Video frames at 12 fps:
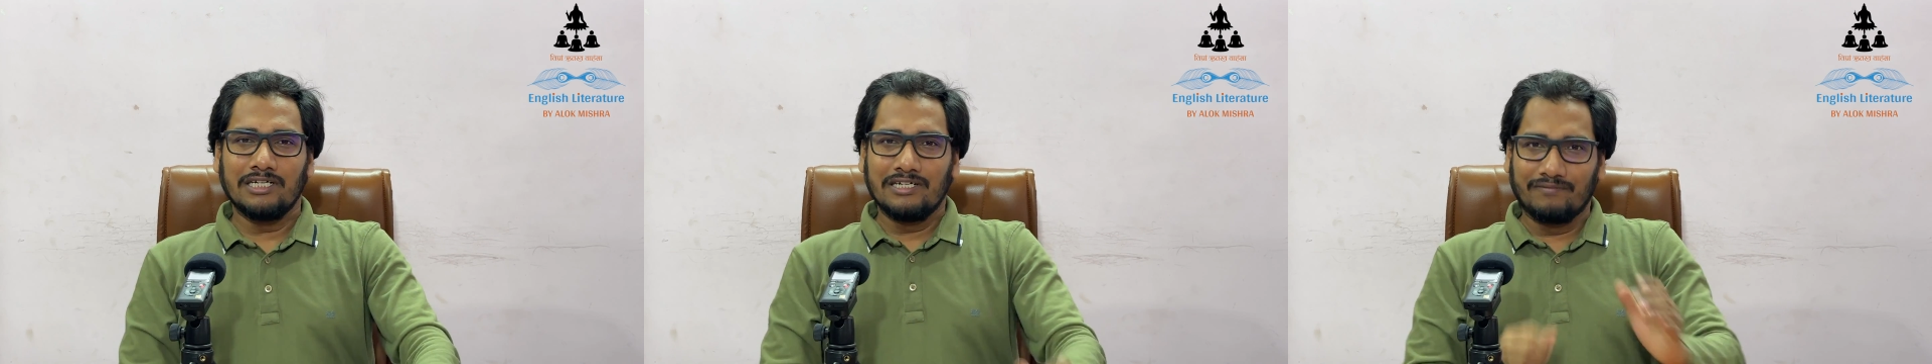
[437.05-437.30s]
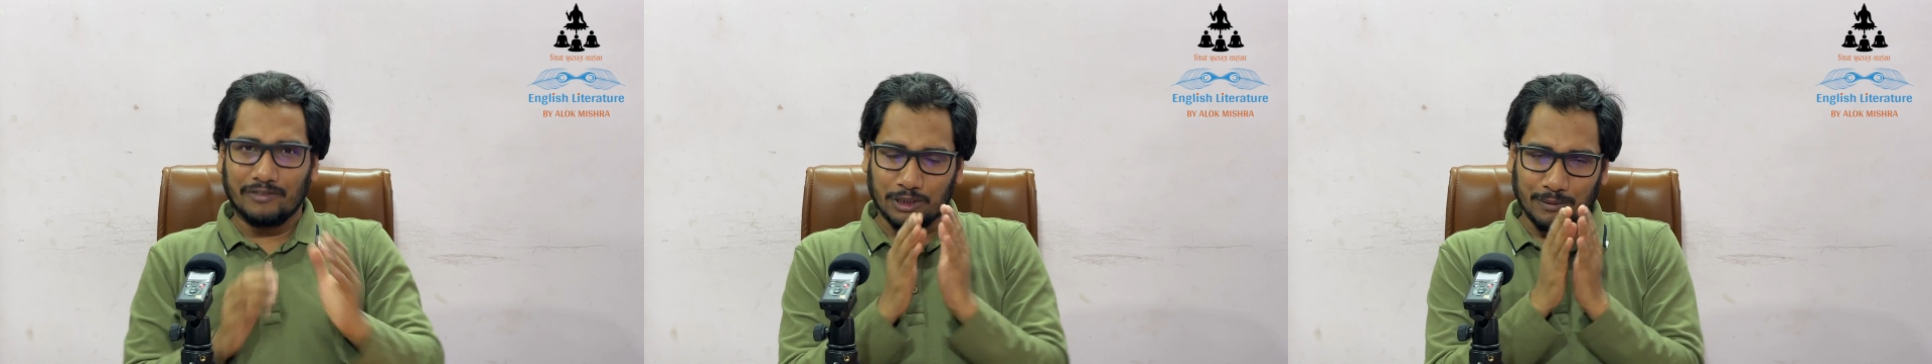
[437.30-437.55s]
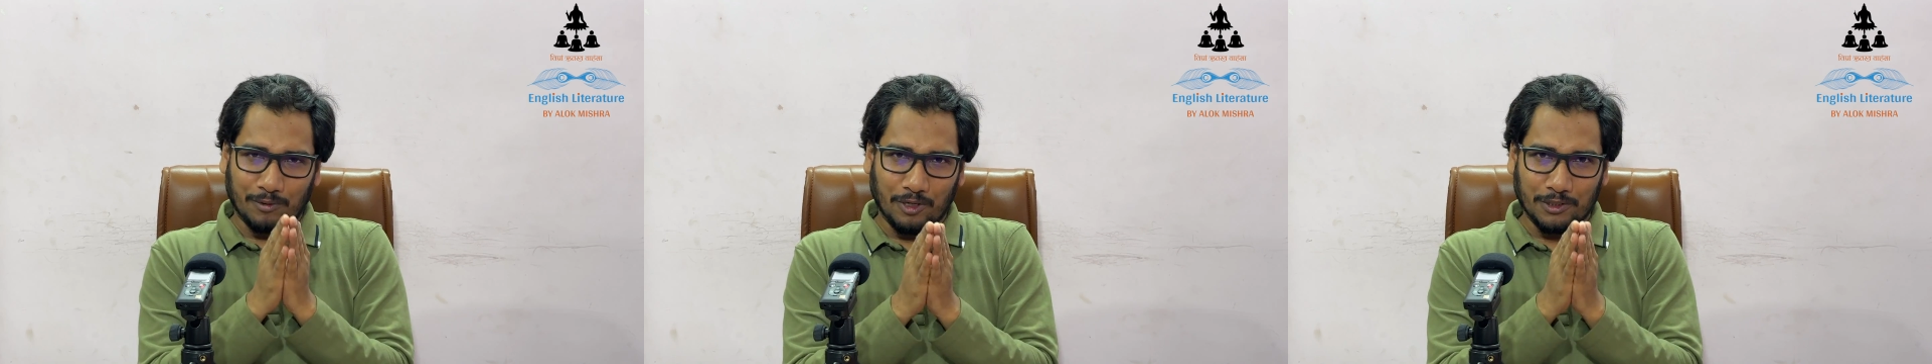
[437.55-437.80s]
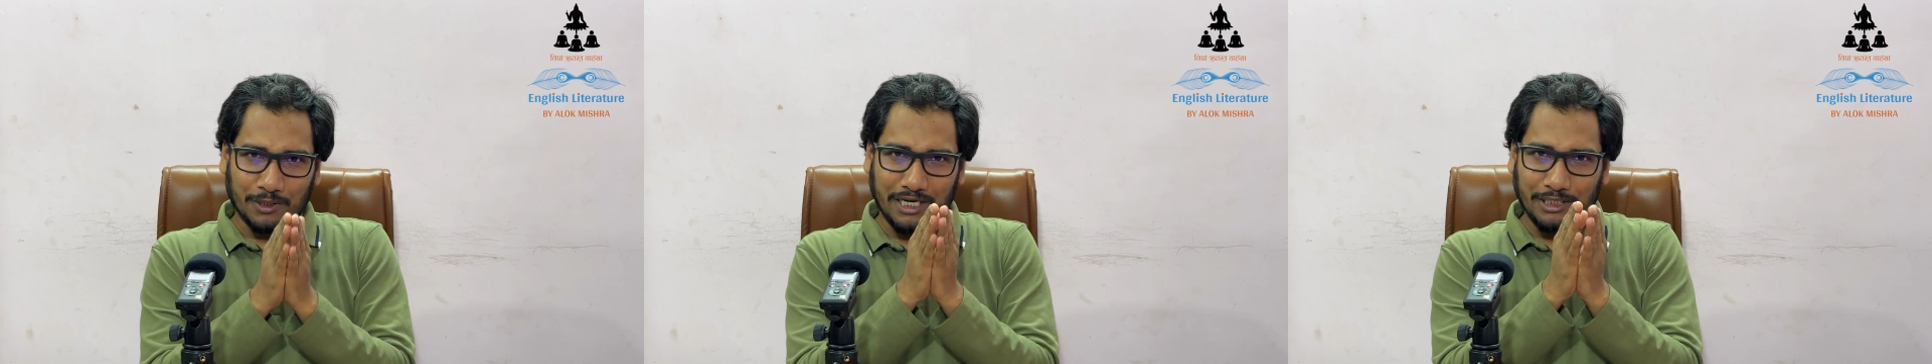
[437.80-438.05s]
first of all
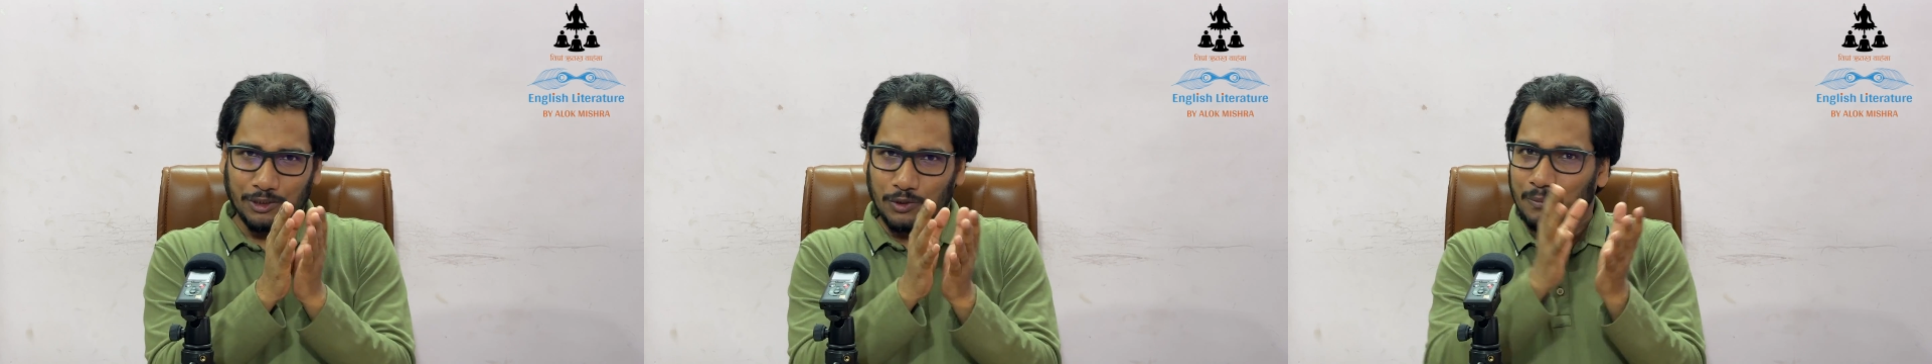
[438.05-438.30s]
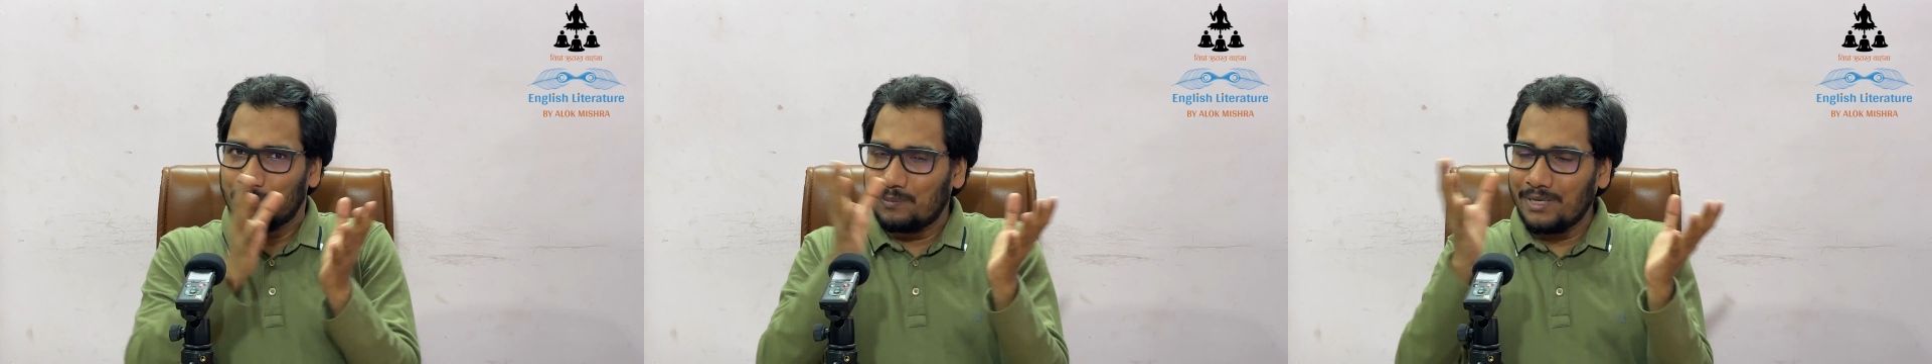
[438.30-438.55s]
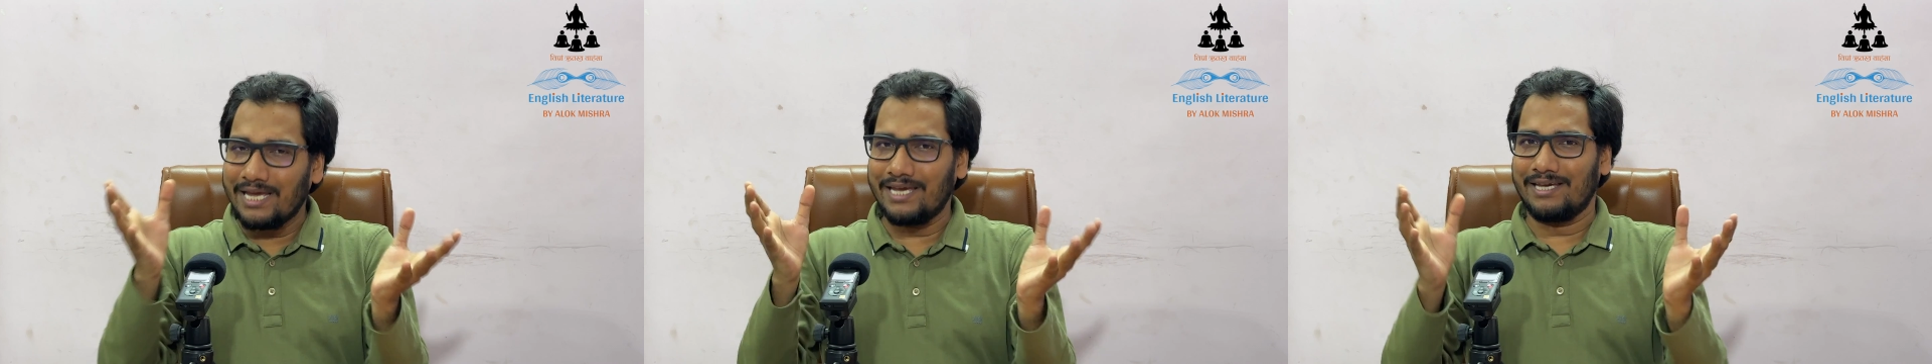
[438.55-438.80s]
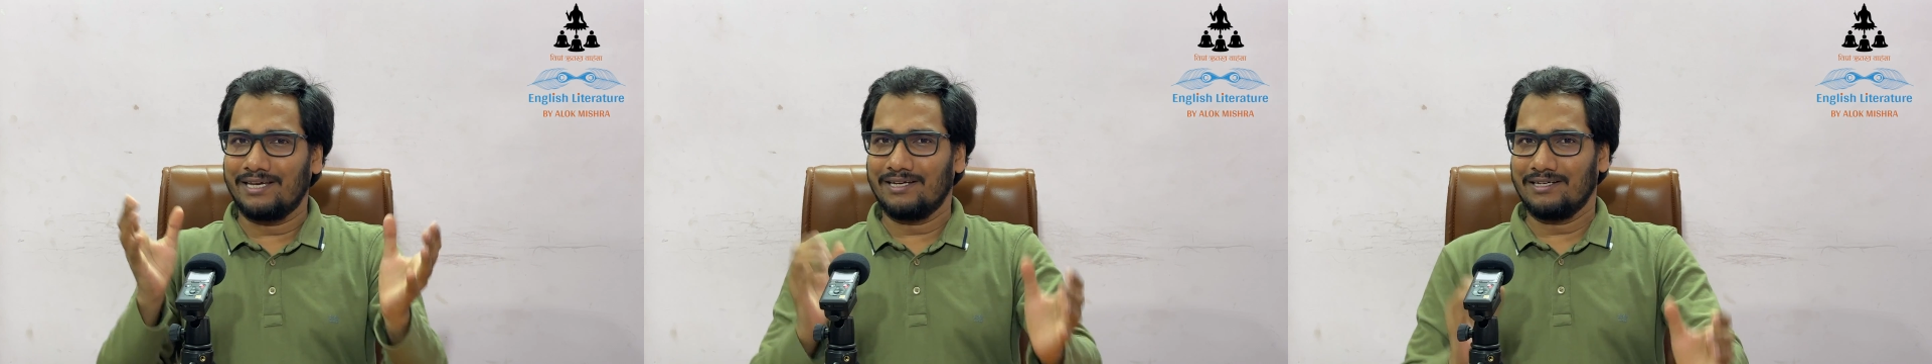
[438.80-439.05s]
tries to
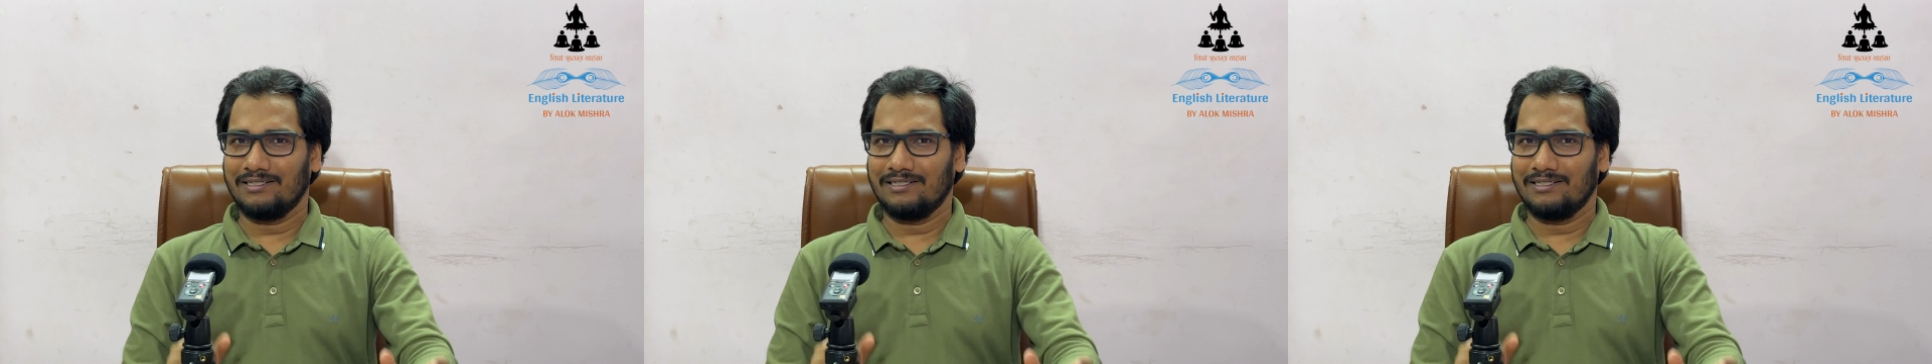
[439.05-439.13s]
pray